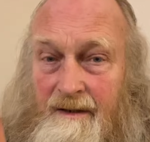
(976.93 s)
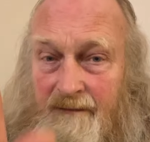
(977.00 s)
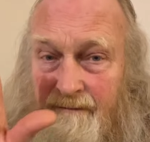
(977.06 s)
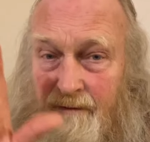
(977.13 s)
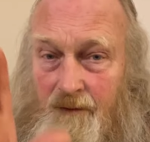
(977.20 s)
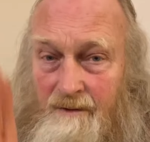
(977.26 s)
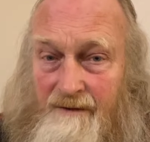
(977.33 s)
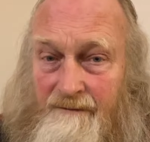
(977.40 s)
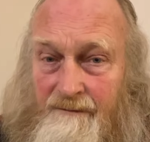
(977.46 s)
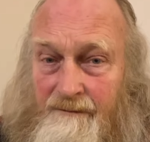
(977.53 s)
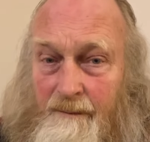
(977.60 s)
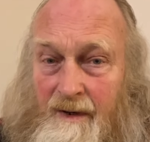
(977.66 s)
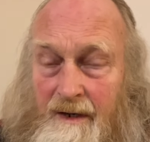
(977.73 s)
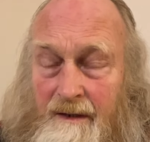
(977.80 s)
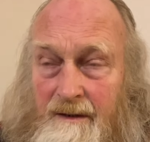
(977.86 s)
If you live
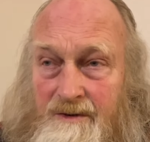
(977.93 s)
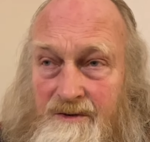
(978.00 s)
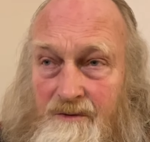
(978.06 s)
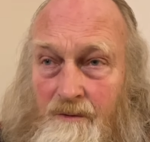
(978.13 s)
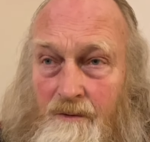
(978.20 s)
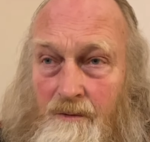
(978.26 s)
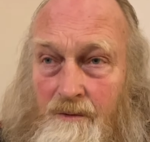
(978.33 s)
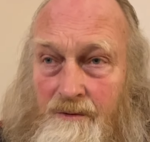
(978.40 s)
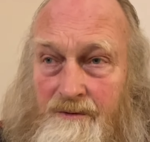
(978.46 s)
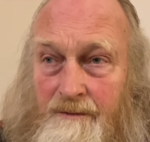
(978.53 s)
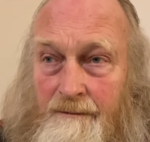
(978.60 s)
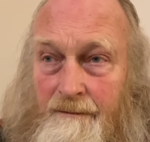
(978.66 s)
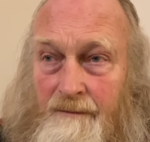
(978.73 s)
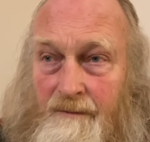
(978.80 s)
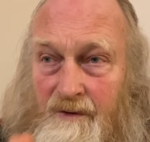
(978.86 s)
by the sword,
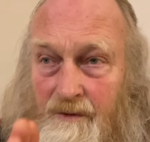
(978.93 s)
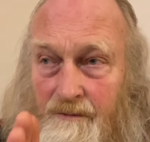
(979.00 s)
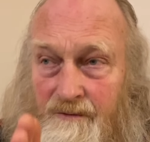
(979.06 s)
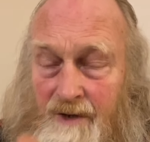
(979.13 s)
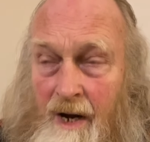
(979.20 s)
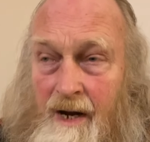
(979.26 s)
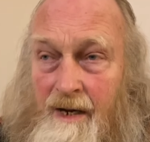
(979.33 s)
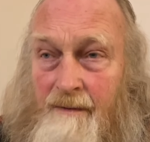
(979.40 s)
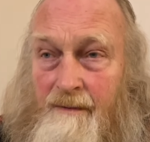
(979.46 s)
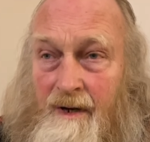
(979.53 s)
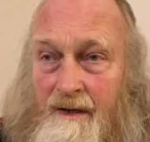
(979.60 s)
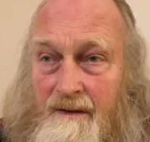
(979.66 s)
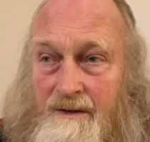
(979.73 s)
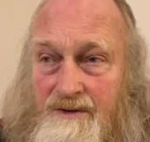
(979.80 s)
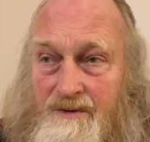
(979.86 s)
you die
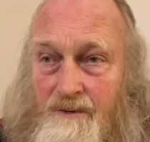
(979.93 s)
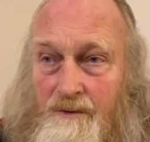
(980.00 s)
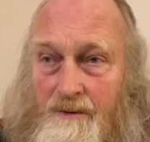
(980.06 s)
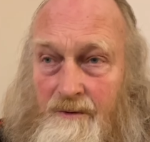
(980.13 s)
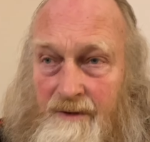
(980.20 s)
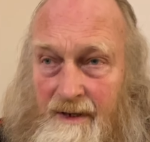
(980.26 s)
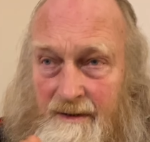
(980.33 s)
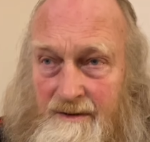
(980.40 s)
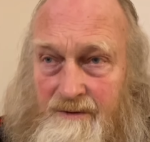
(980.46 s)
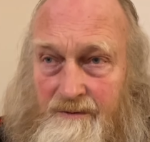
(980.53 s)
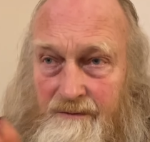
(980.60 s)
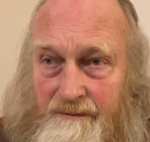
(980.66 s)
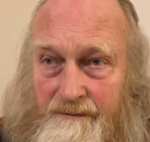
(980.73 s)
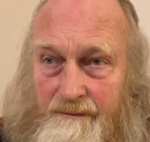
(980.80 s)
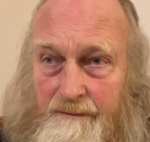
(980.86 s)
by the sword. That's sort
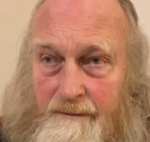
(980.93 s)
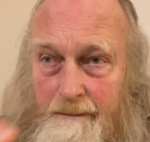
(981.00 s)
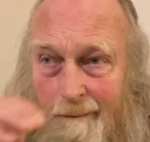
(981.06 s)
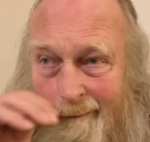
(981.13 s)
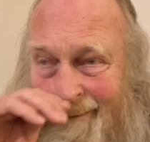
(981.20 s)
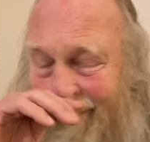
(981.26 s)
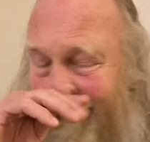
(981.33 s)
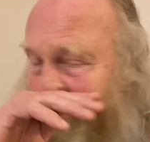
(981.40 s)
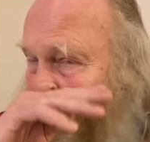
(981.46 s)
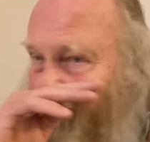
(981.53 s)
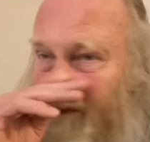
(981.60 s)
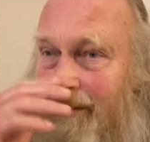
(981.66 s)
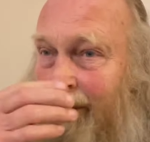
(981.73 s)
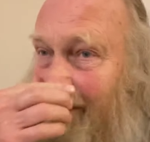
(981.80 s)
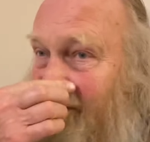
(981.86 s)
of
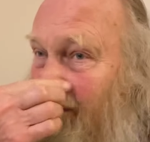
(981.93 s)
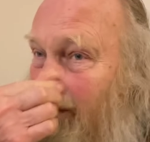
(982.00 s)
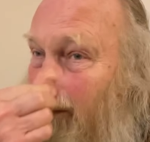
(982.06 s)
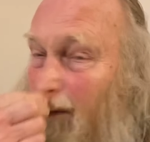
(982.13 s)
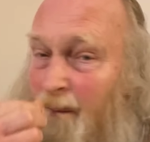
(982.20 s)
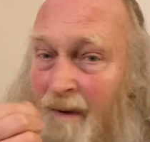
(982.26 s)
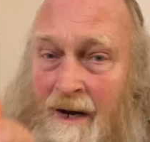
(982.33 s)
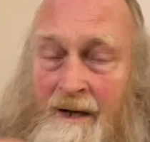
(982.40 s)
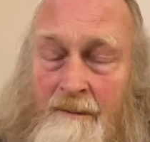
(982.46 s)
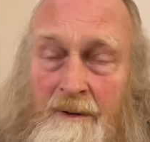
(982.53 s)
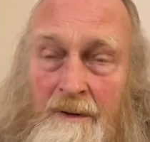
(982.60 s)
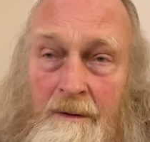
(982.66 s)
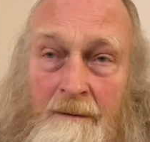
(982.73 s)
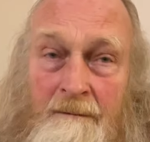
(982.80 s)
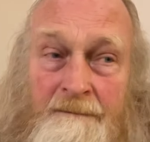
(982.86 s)
from the
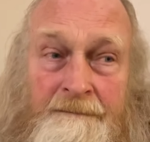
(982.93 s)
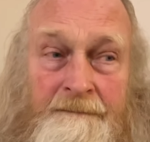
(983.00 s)
Bible.